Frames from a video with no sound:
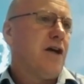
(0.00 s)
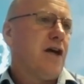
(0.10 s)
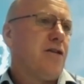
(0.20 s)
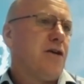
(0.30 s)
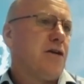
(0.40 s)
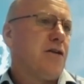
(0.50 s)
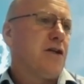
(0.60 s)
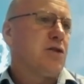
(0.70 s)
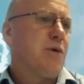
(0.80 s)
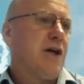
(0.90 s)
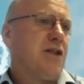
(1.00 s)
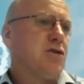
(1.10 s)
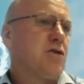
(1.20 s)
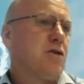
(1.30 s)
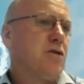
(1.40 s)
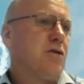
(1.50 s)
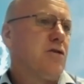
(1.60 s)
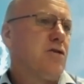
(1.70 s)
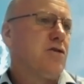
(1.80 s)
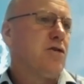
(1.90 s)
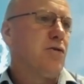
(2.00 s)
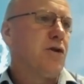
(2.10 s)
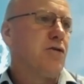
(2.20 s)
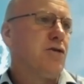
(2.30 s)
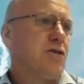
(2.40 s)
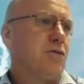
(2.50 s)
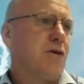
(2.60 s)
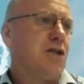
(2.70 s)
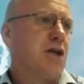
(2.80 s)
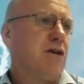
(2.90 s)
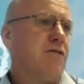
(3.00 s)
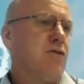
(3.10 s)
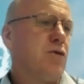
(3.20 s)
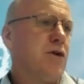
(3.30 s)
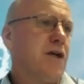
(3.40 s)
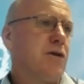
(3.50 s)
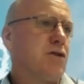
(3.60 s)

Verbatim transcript: and there, there's plans to to increase the range going forward now.